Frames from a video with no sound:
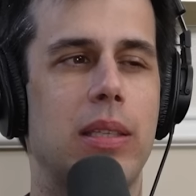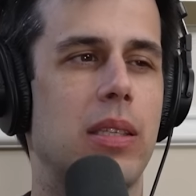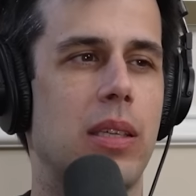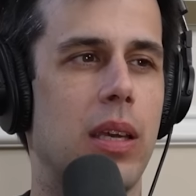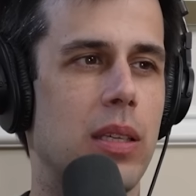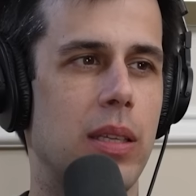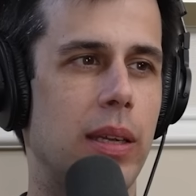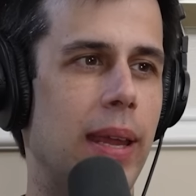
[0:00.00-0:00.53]

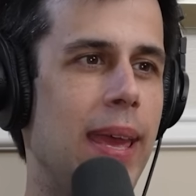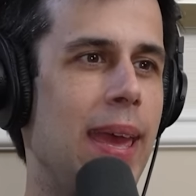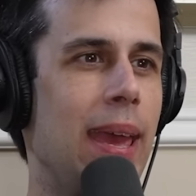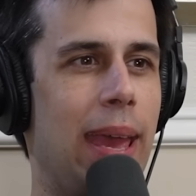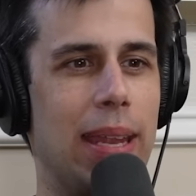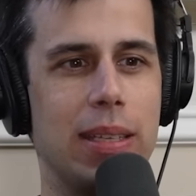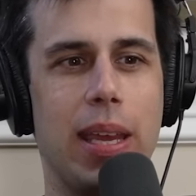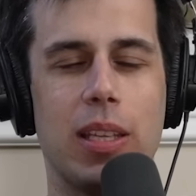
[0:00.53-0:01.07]
discuss and,
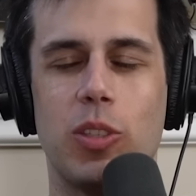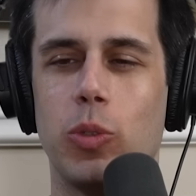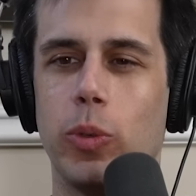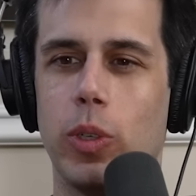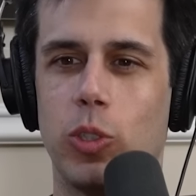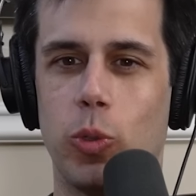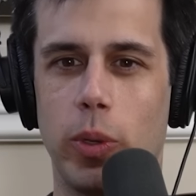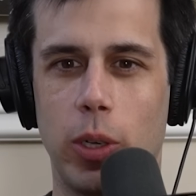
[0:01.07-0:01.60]
and get
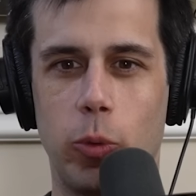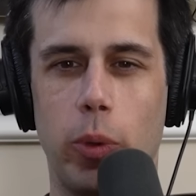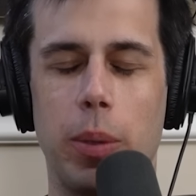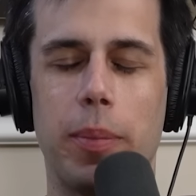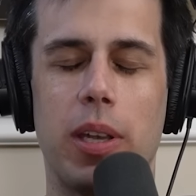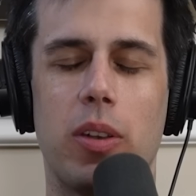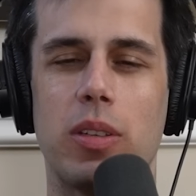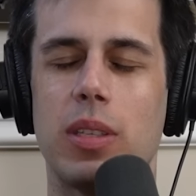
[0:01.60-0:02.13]
to, to an
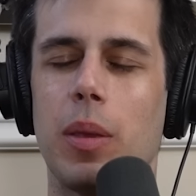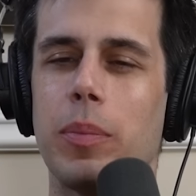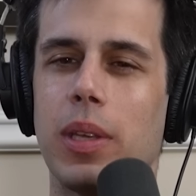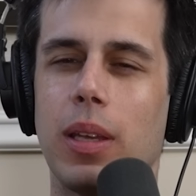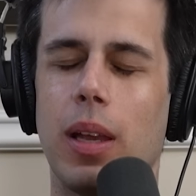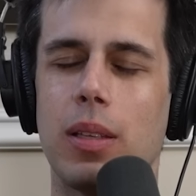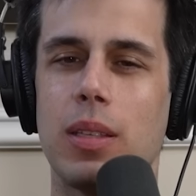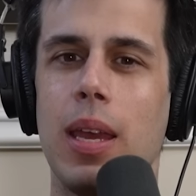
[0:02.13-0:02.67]
agreement on
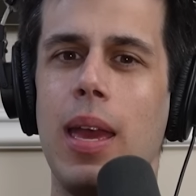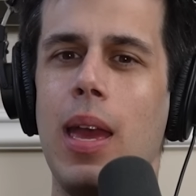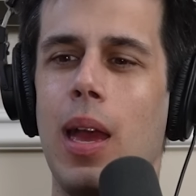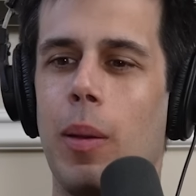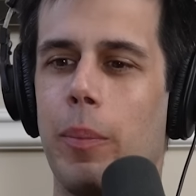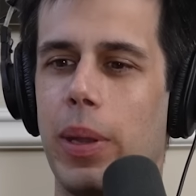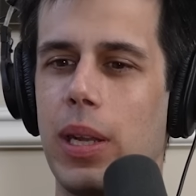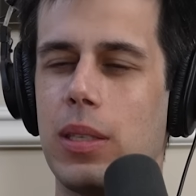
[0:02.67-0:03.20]
something else.
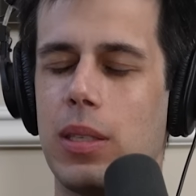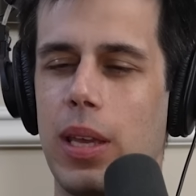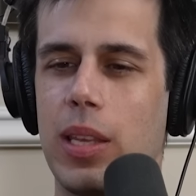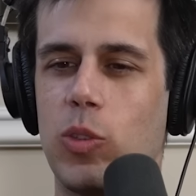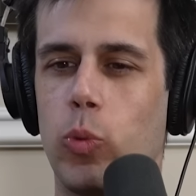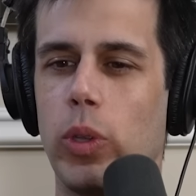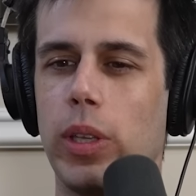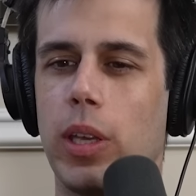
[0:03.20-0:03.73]
But it's
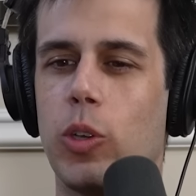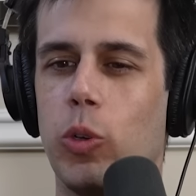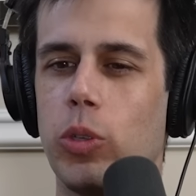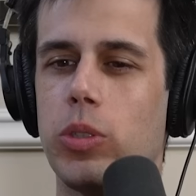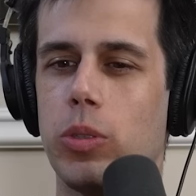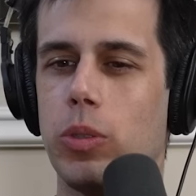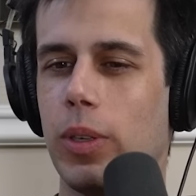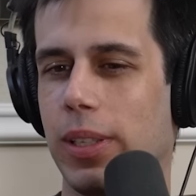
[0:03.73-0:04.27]
it's really cool
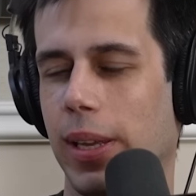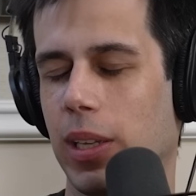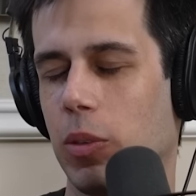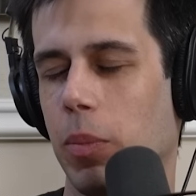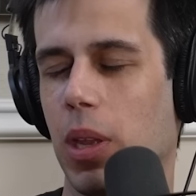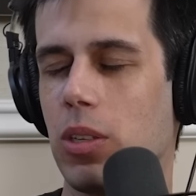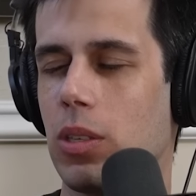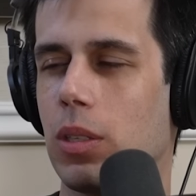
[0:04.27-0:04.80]
to, like
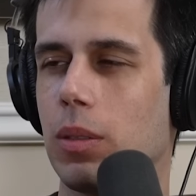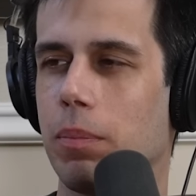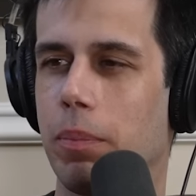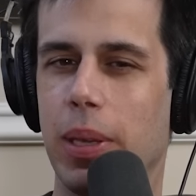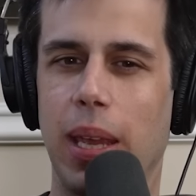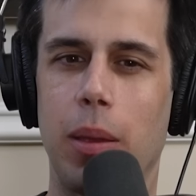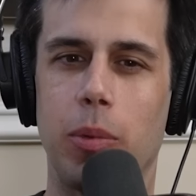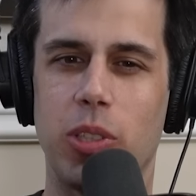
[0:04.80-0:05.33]
you mentioned,
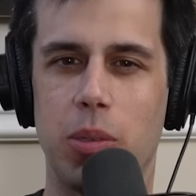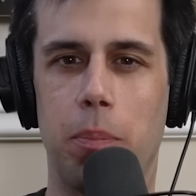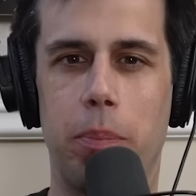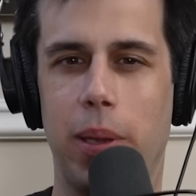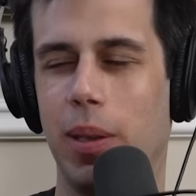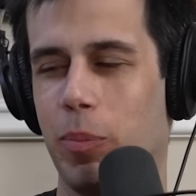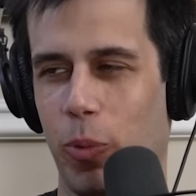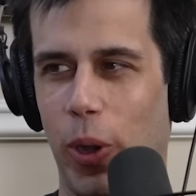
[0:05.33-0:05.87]
being able to
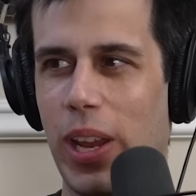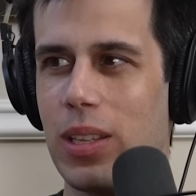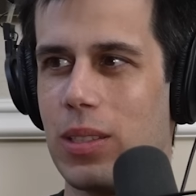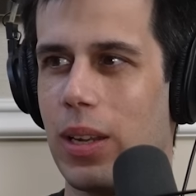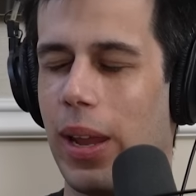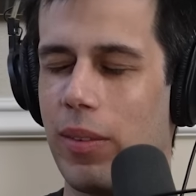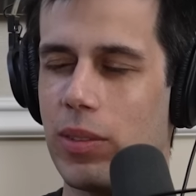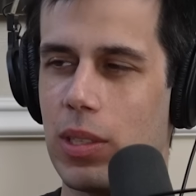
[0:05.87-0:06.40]
pick brains
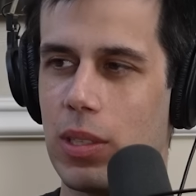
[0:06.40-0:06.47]
and have